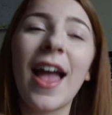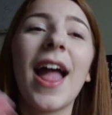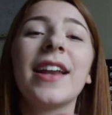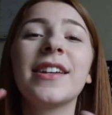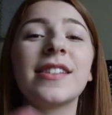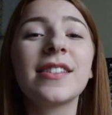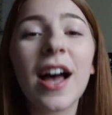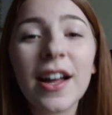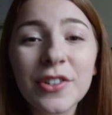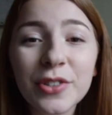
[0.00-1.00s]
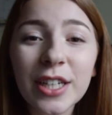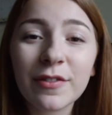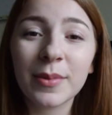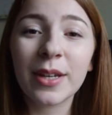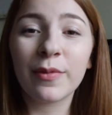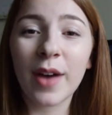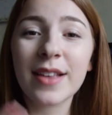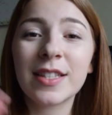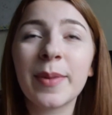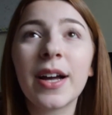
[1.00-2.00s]
And Cassandra giving me
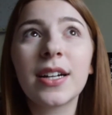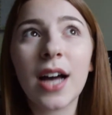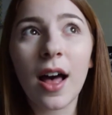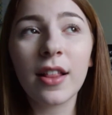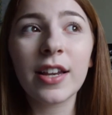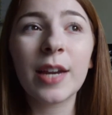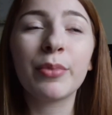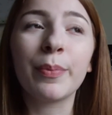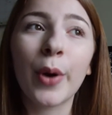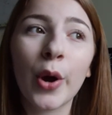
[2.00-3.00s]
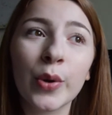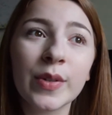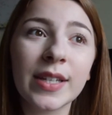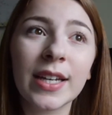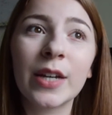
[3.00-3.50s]
advice about Cullen and proposing,